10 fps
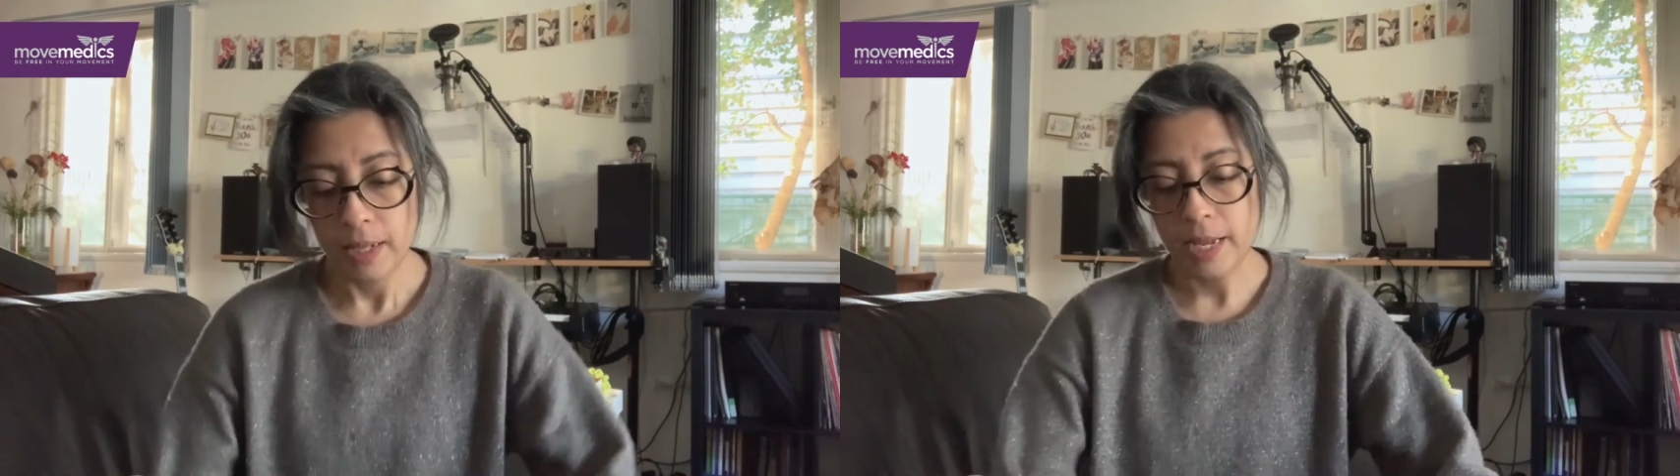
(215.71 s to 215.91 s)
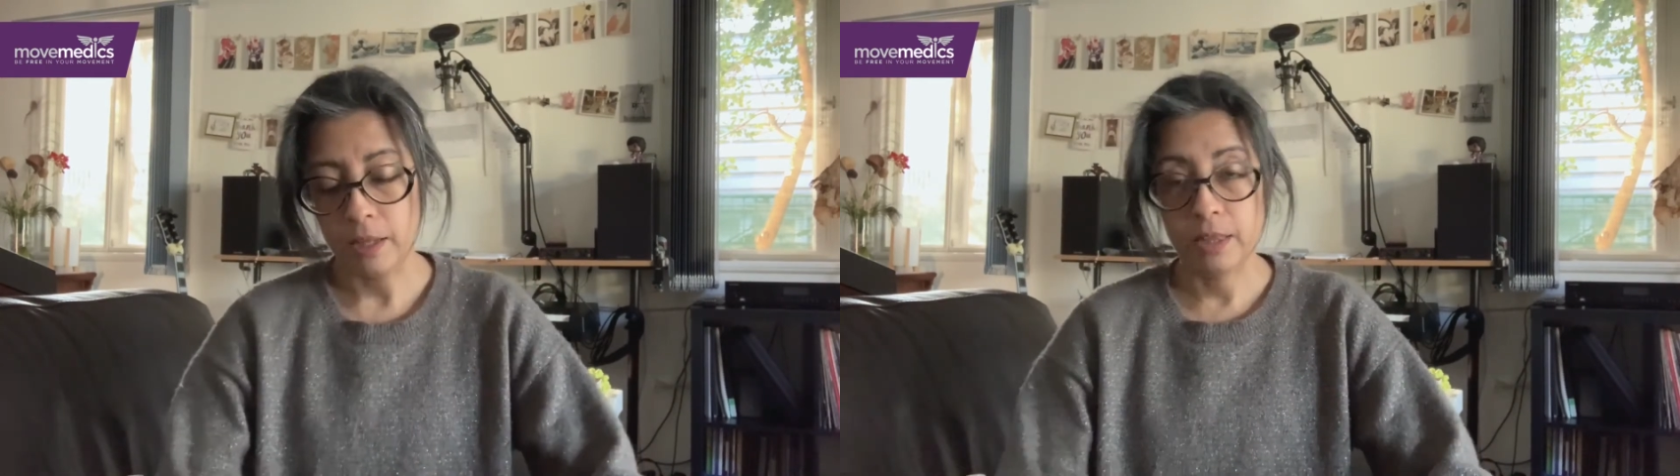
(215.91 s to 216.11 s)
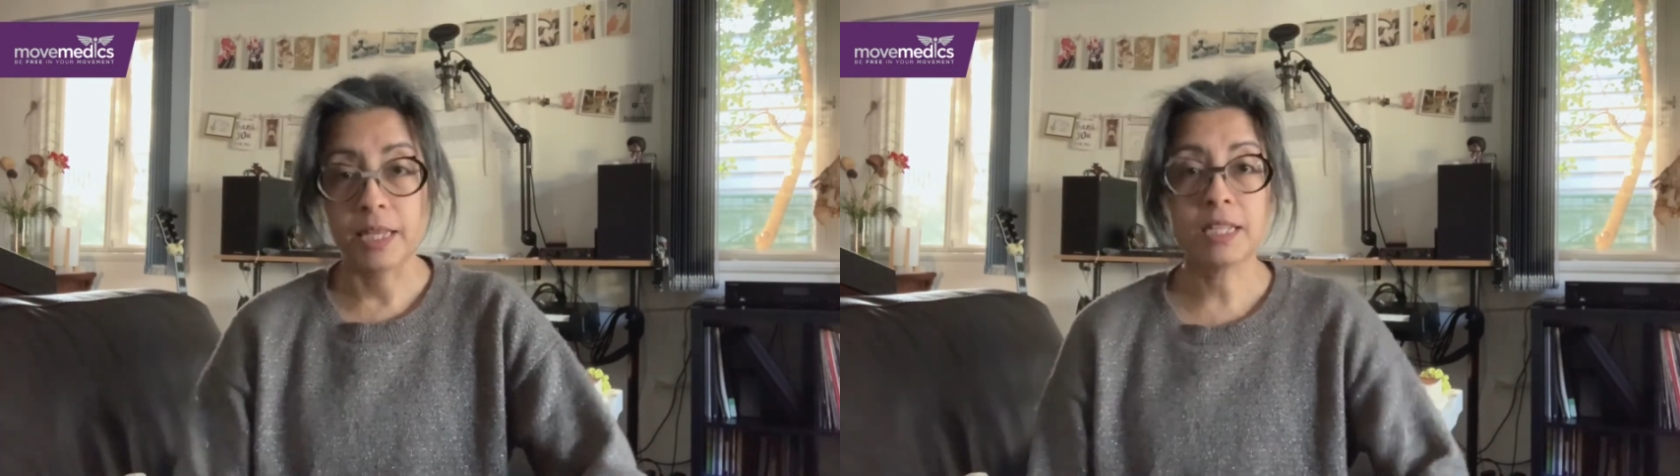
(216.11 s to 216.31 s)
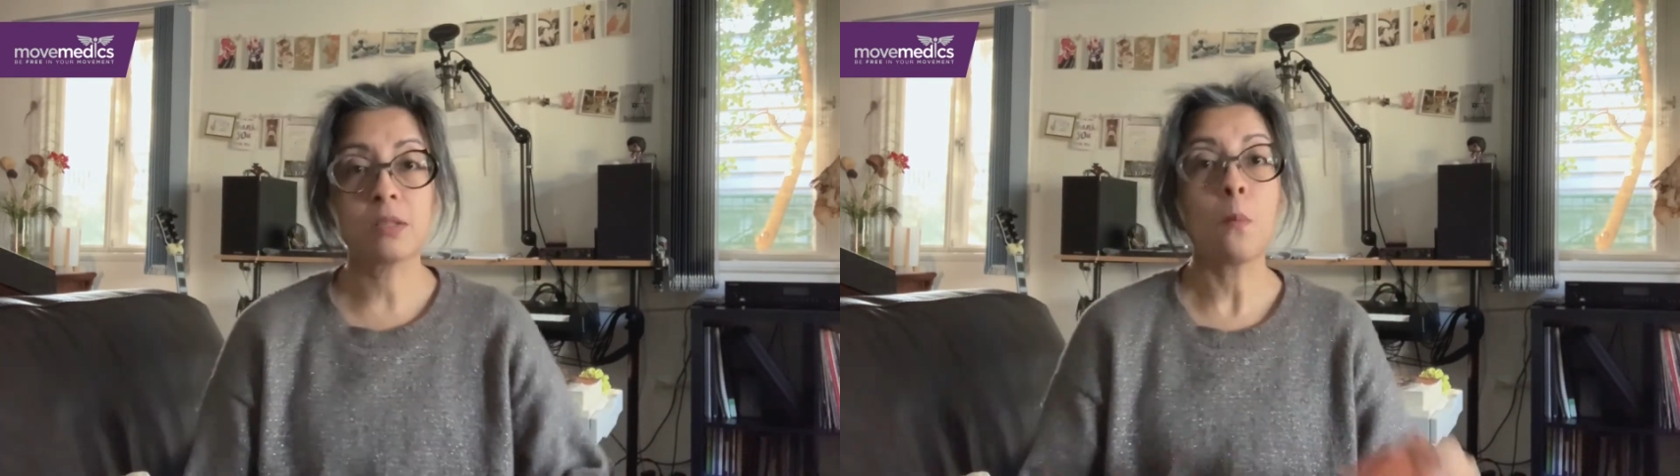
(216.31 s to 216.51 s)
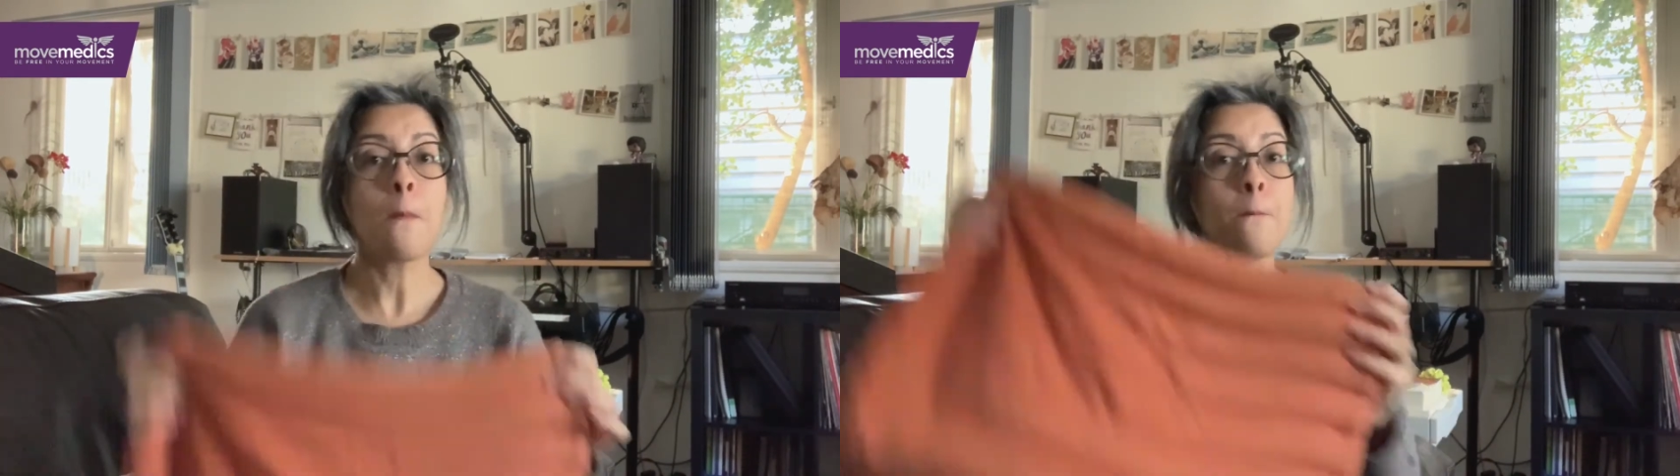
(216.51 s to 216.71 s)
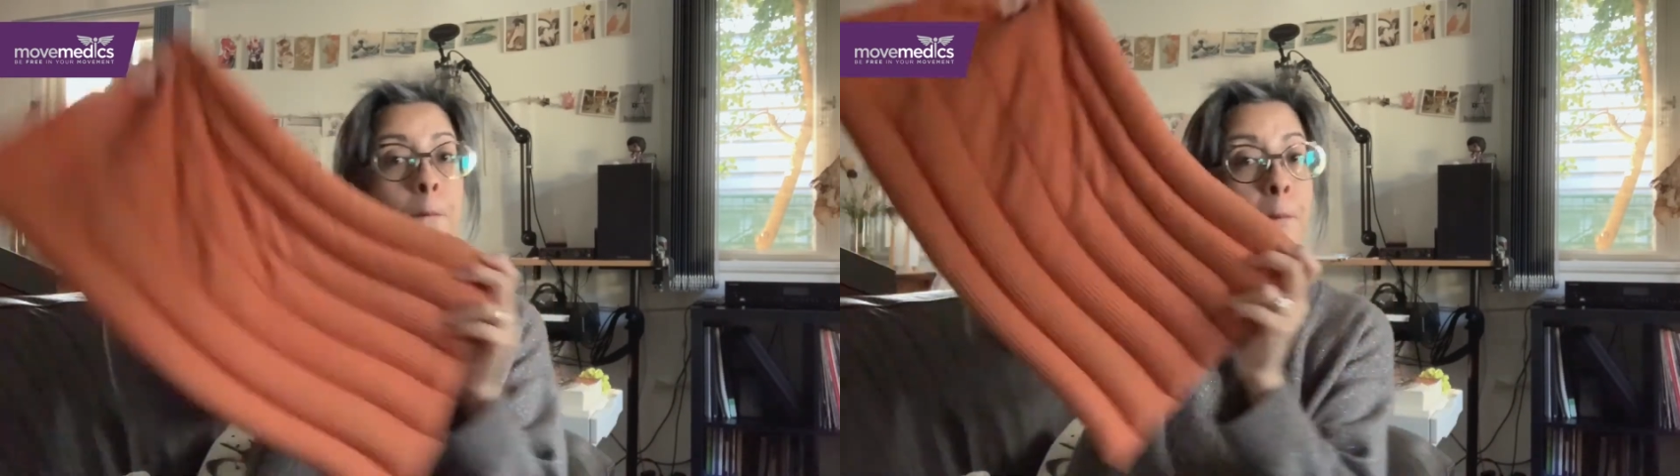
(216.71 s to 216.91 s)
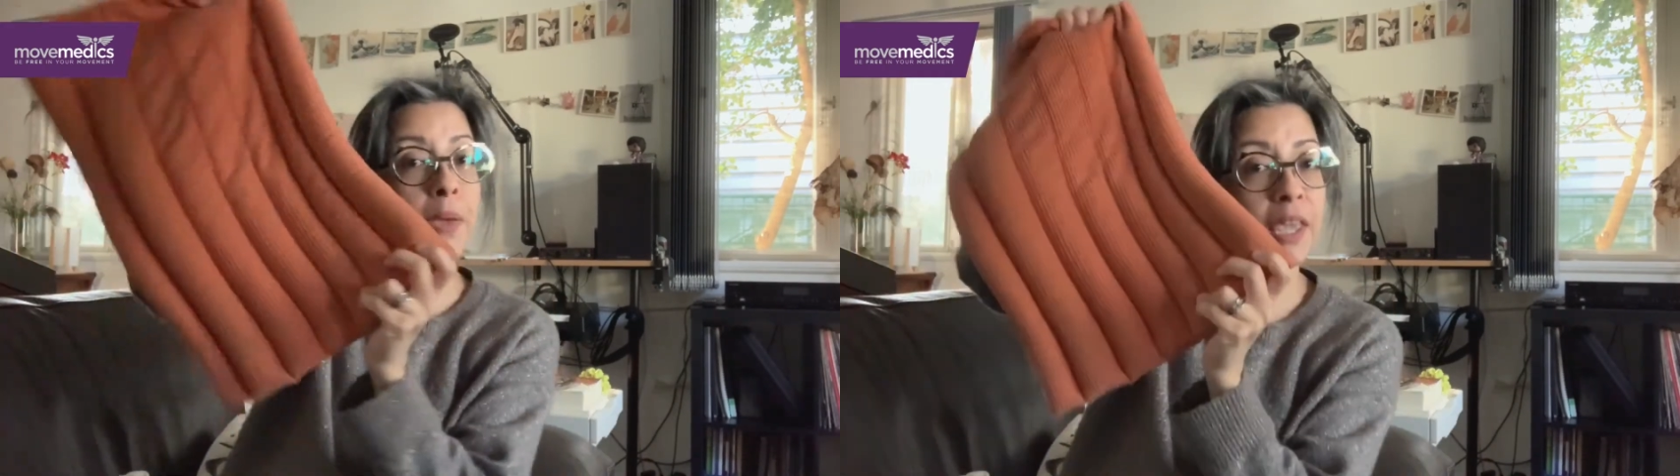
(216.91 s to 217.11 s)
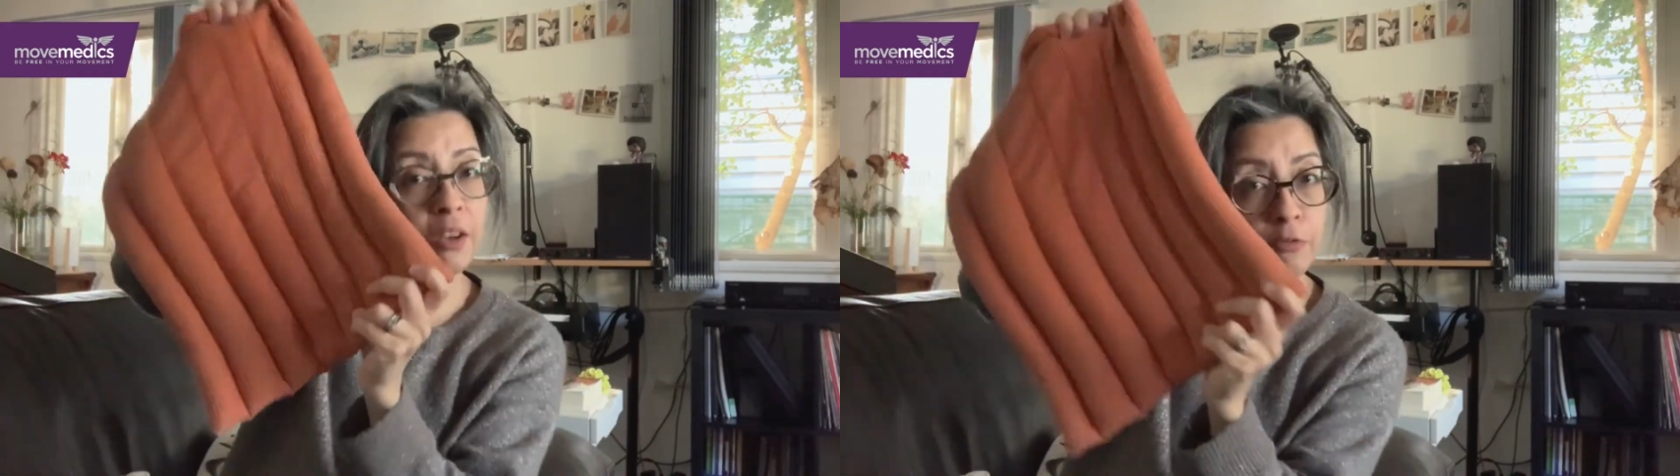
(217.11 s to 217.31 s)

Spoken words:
Now, this big